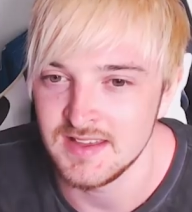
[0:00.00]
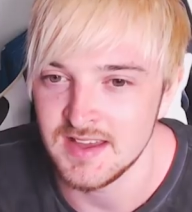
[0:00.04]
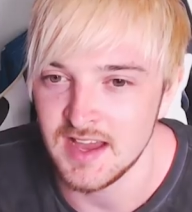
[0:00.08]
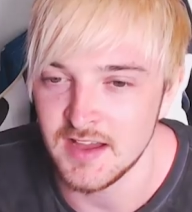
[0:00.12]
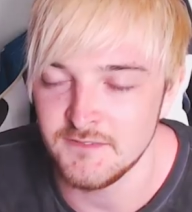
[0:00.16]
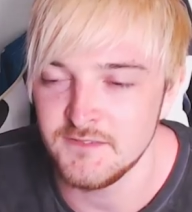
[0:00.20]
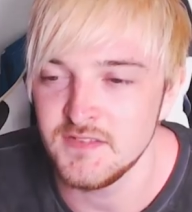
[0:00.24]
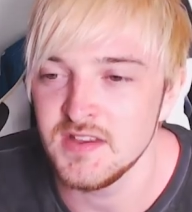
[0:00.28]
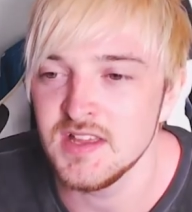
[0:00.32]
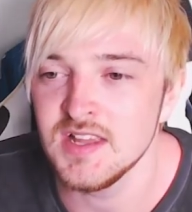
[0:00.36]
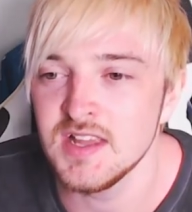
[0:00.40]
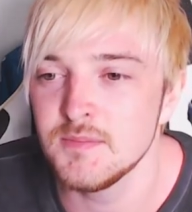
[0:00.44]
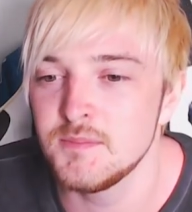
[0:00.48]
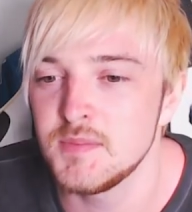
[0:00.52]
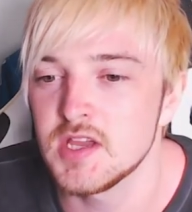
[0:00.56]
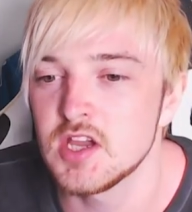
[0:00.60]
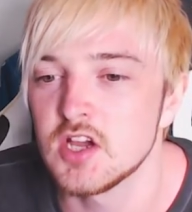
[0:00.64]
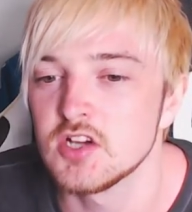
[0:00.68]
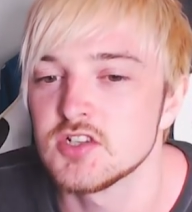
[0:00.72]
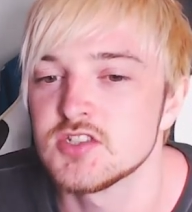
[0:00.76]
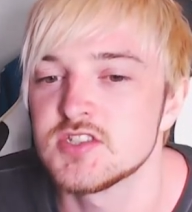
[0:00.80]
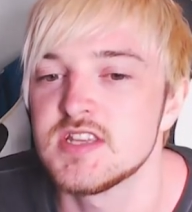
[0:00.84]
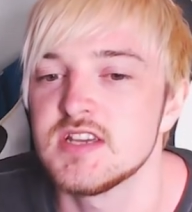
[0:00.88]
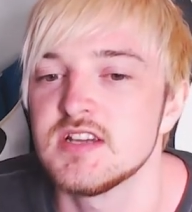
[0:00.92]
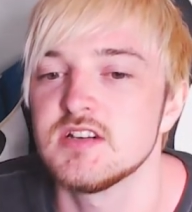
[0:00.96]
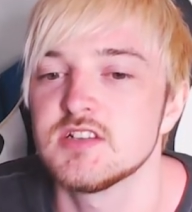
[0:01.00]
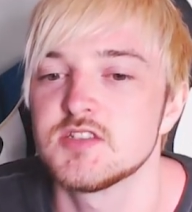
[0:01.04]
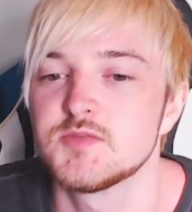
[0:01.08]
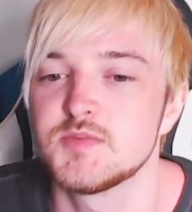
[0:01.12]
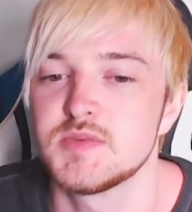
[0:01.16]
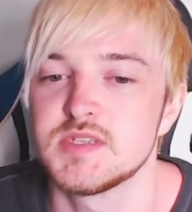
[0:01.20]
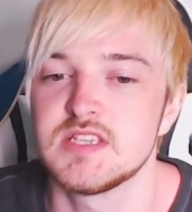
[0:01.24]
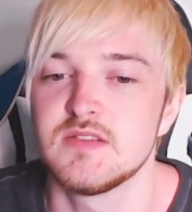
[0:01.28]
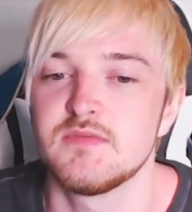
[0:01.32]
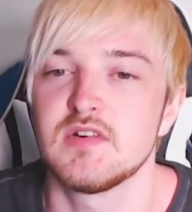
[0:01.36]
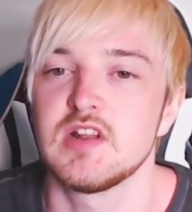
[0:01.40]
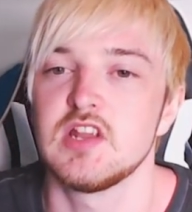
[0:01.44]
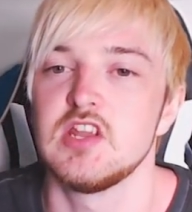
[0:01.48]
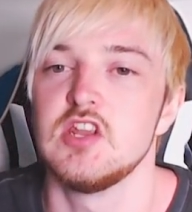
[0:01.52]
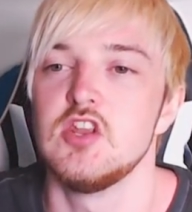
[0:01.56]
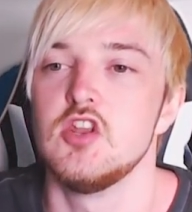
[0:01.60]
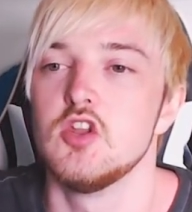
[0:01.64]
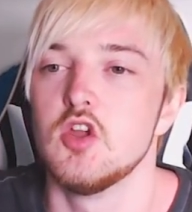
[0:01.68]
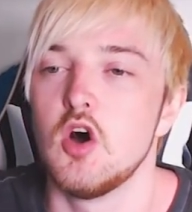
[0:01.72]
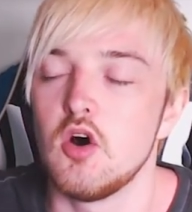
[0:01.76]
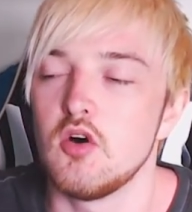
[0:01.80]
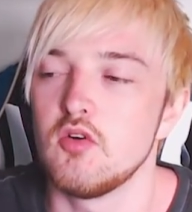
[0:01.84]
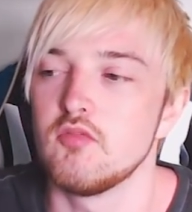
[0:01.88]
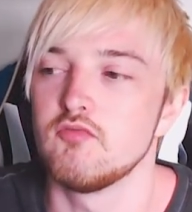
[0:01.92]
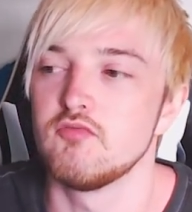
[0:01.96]
I feel like because they are specifically
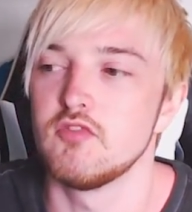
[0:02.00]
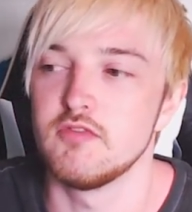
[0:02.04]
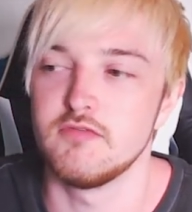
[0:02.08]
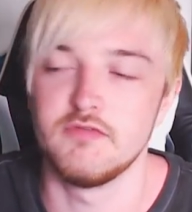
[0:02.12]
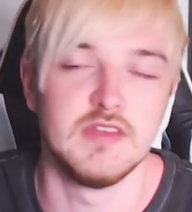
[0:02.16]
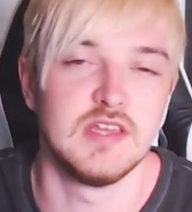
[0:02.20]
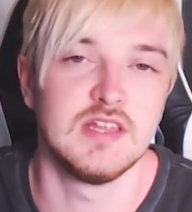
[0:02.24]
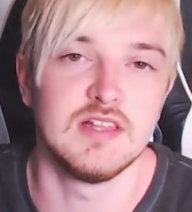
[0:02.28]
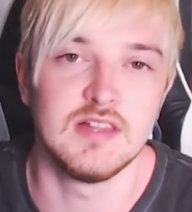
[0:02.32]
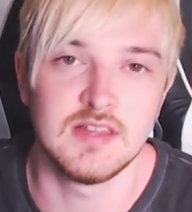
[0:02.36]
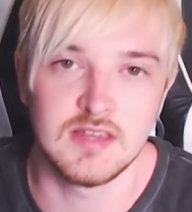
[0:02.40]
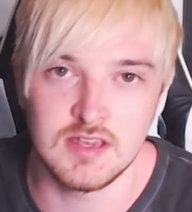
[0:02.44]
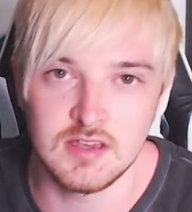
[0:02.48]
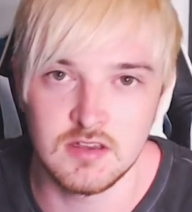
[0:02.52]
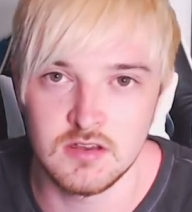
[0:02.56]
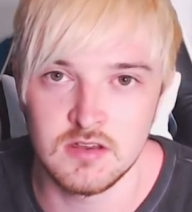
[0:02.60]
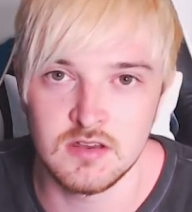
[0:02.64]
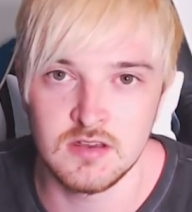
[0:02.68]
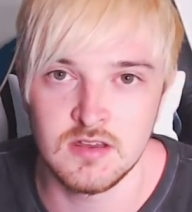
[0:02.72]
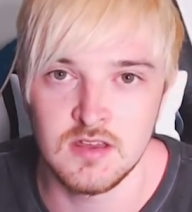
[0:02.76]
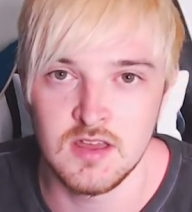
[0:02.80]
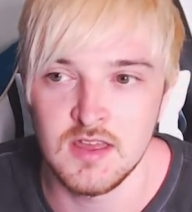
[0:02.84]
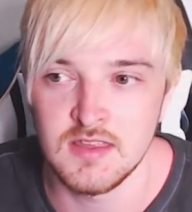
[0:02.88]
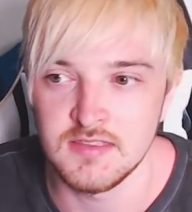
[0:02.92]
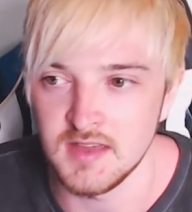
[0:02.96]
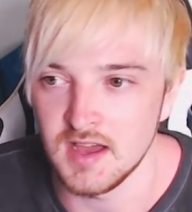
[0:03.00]
not revealing her,